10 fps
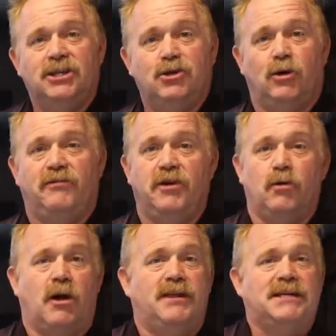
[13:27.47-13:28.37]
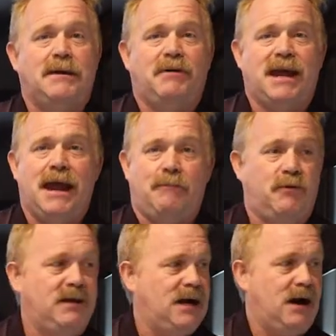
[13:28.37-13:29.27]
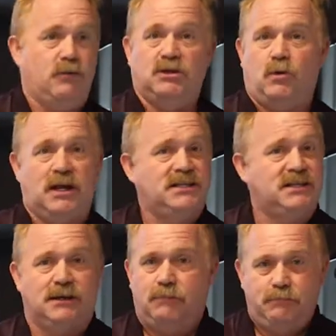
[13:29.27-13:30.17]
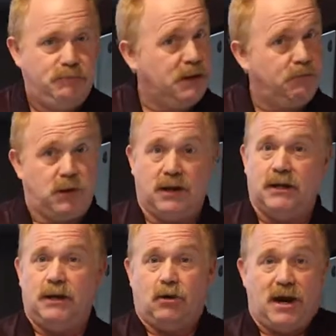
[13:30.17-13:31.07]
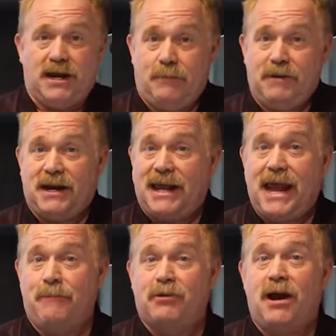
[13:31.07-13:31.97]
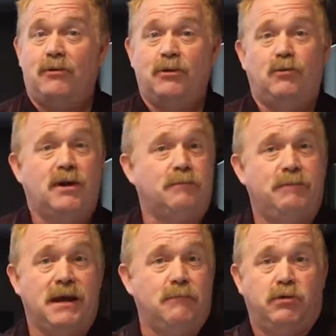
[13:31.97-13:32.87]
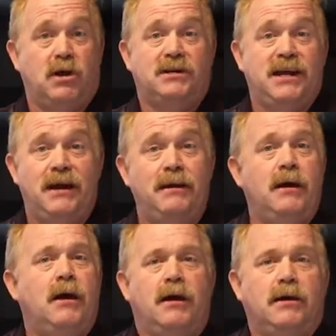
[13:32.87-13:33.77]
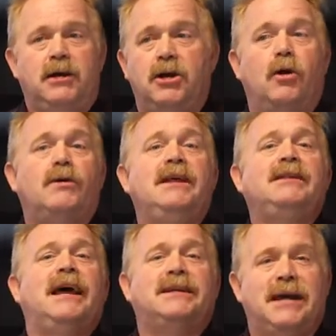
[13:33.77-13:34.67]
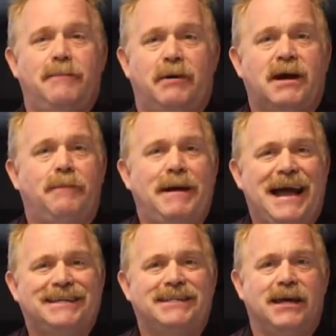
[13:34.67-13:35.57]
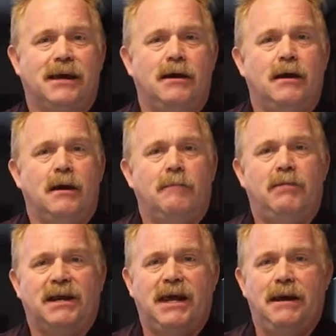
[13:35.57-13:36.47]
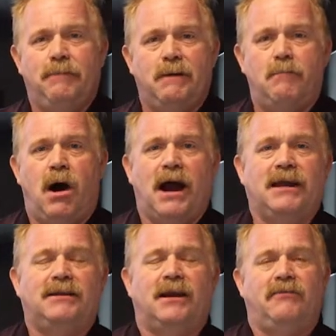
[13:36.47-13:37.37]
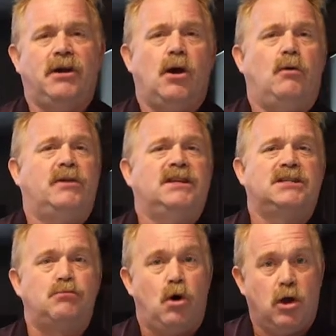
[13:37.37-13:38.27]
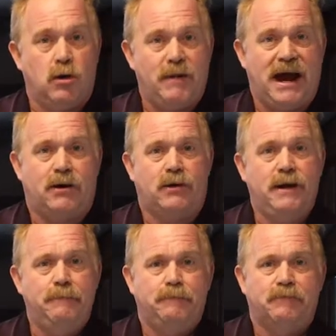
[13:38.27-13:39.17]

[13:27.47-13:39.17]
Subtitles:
So if you are the type of camper that always wants to be plugged or end up at a campground with being plugged in, you don't need that type of capacity. But keep in mind that if you go with a smaller battery